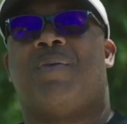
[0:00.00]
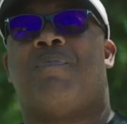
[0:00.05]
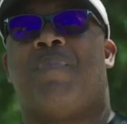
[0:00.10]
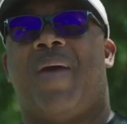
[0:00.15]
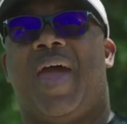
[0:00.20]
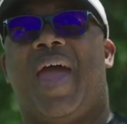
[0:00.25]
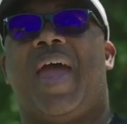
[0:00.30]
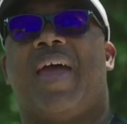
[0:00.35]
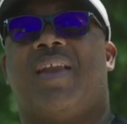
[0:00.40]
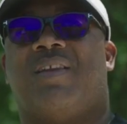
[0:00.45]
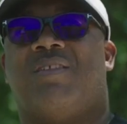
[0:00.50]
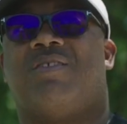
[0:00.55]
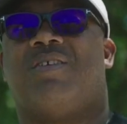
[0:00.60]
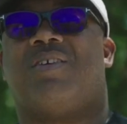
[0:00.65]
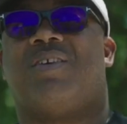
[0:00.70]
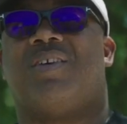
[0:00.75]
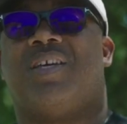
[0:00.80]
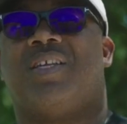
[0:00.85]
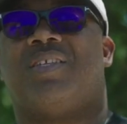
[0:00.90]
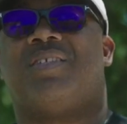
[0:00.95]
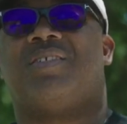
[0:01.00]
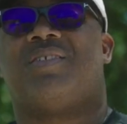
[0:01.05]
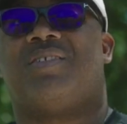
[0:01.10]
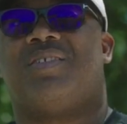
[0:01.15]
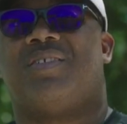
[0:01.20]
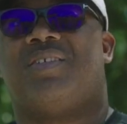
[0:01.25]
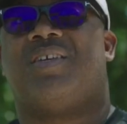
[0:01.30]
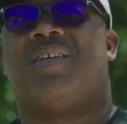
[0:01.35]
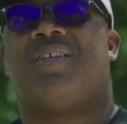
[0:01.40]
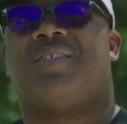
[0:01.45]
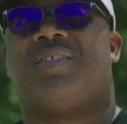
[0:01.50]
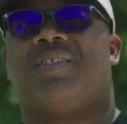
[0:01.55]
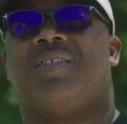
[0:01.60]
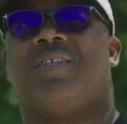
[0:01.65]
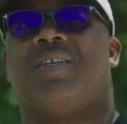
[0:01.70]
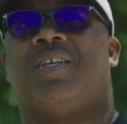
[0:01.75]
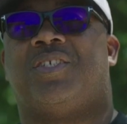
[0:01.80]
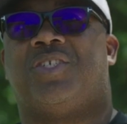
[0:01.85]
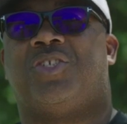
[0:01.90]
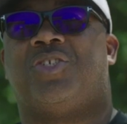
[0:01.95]
a bad look. It's it's
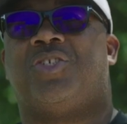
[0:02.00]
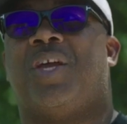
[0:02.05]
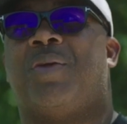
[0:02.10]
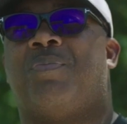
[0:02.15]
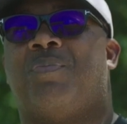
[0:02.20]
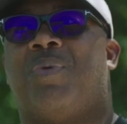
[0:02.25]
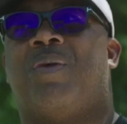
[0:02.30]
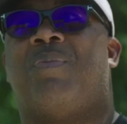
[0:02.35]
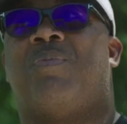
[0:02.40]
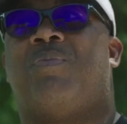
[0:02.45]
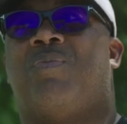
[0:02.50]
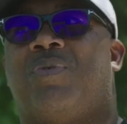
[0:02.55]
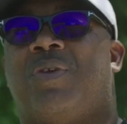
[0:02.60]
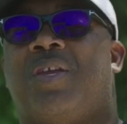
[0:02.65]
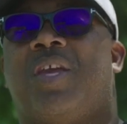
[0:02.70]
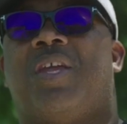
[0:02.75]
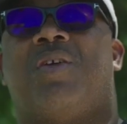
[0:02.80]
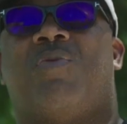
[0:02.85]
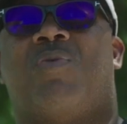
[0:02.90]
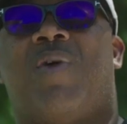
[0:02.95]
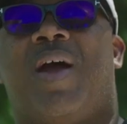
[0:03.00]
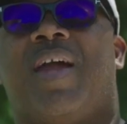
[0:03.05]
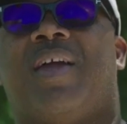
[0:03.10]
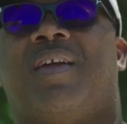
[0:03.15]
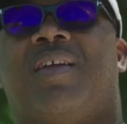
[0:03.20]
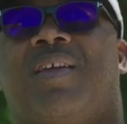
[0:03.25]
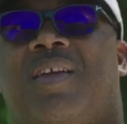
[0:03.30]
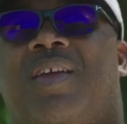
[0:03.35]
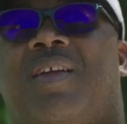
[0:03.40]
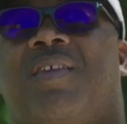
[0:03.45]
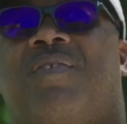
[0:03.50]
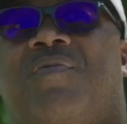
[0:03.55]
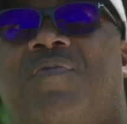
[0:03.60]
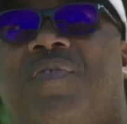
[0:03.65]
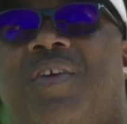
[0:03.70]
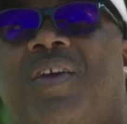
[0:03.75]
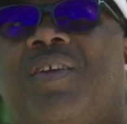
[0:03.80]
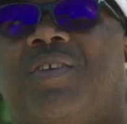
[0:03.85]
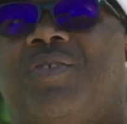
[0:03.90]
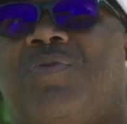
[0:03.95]
it's shape up, get it right, get it
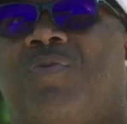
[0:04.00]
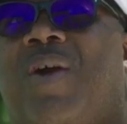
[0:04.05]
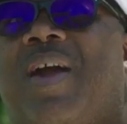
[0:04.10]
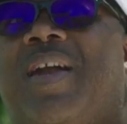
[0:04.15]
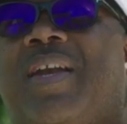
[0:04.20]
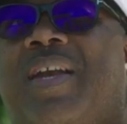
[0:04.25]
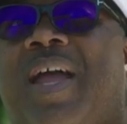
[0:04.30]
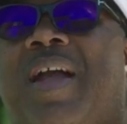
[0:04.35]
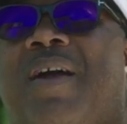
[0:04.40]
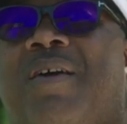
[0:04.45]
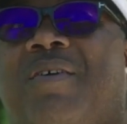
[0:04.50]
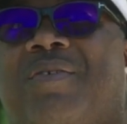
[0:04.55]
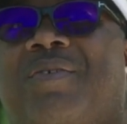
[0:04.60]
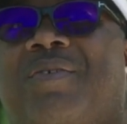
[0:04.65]
fixed right now.